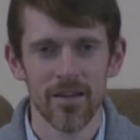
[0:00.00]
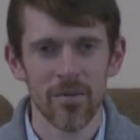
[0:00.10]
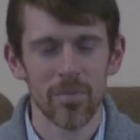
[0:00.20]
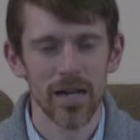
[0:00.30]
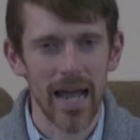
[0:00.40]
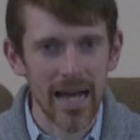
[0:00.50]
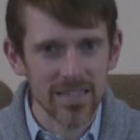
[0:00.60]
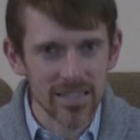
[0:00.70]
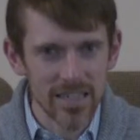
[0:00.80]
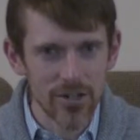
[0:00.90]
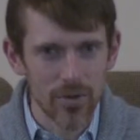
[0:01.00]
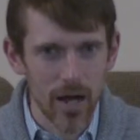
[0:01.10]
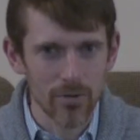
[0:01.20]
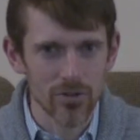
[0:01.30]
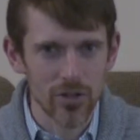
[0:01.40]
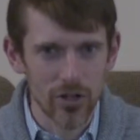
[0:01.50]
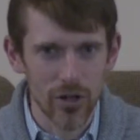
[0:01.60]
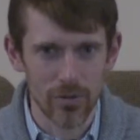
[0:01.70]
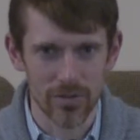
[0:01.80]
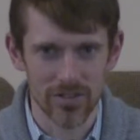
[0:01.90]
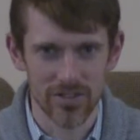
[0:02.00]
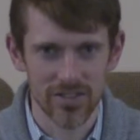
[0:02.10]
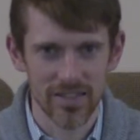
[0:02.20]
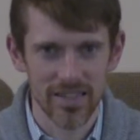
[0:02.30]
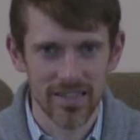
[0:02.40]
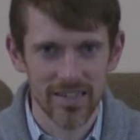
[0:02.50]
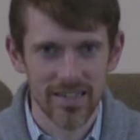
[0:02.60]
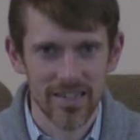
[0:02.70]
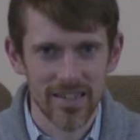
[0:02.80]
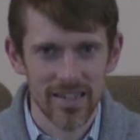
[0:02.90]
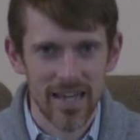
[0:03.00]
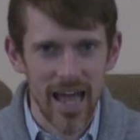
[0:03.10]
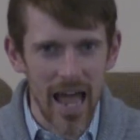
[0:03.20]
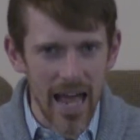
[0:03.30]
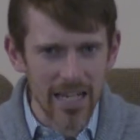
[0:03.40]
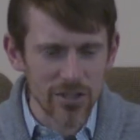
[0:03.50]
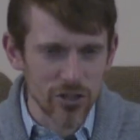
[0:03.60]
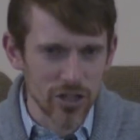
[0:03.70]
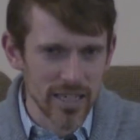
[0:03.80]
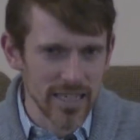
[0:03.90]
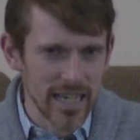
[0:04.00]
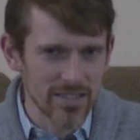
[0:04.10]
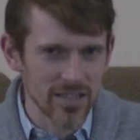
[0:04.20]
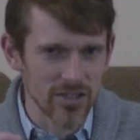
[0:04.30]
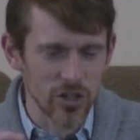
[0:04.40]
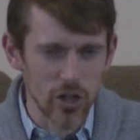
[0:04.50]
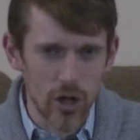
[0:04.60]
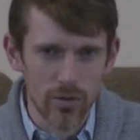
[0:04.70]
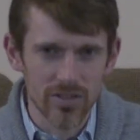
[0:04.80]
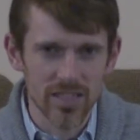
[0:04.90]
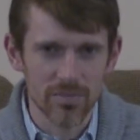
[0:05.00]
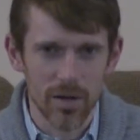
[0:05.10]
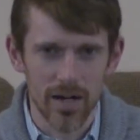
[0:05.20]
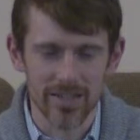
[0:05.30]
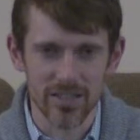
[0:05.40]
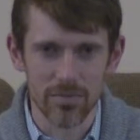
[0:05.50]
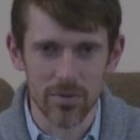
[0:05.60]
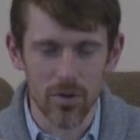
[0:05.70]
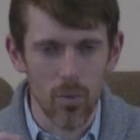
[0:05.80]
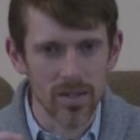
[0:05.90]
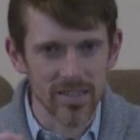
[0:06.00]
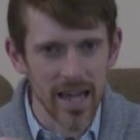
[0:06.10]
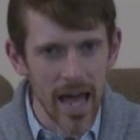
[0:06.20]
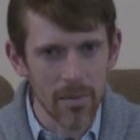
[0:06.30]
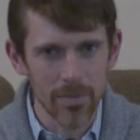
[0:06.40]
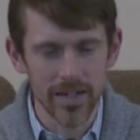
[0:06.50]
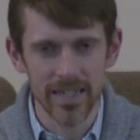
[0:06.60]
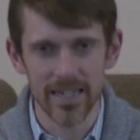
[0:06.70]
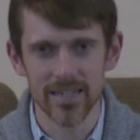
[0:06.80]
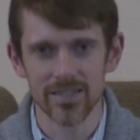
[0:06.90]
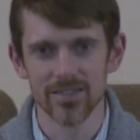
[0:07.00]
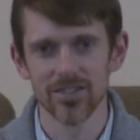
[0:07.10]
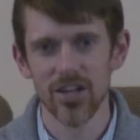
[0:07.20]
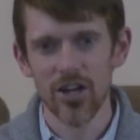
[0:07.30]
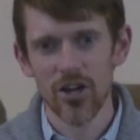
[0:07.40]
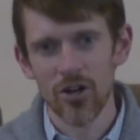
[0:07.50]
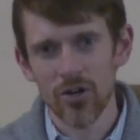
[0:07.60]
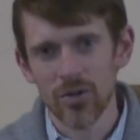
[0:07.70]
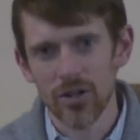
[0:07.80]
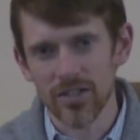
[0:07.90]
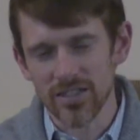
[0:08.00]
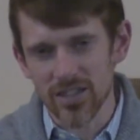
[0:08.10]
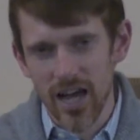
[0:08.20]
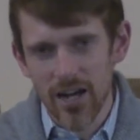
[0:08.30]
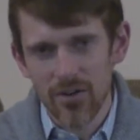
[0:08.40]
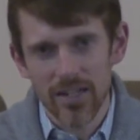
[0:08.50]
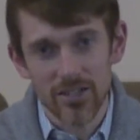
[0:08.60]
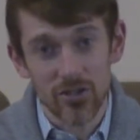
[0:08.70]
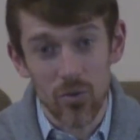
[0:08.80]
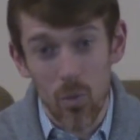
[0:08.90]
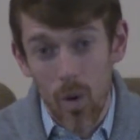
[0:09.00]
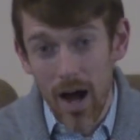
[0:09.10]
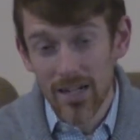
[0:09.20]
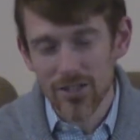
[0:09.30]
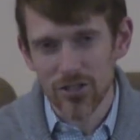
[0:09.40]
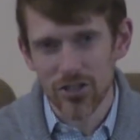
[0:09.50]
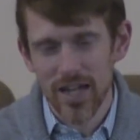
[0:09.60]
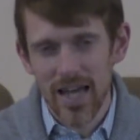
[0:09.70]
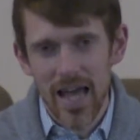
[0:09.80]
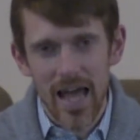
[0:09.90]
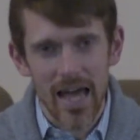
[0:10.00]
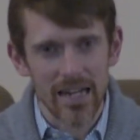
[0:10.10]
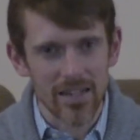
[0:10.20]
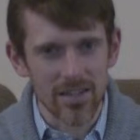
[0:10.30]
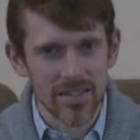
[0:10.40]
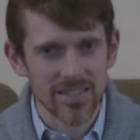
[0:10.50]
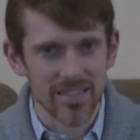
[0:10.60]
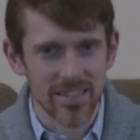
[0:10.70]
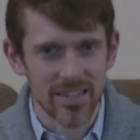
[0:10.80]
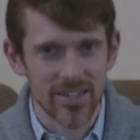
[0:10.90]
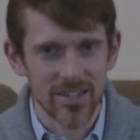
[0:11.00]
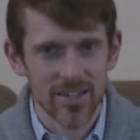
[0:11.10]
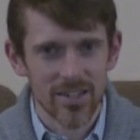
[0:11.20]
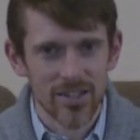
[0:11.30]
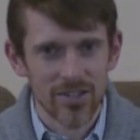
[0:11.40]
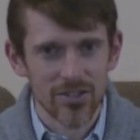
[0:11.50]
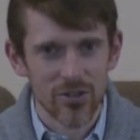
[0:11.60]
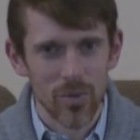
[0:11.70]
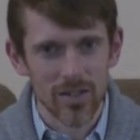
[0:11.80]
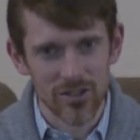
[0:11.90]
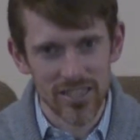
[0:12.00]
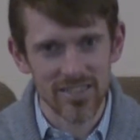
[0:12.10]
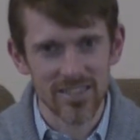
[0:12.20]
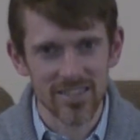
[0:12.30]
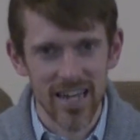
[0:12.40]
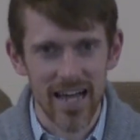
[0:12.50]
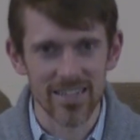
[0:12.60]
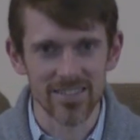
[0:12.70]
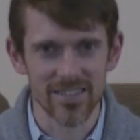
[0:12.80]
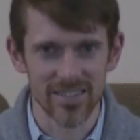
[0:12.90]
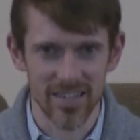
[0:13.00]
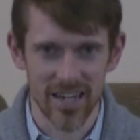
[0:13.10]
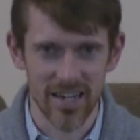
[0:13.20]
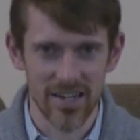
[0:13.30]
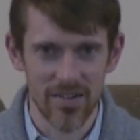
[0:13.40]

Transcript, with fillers: But as he crowds close, as she gets as close as possible, what's happening is they're desiring to watch and listen to what Jesus has to say.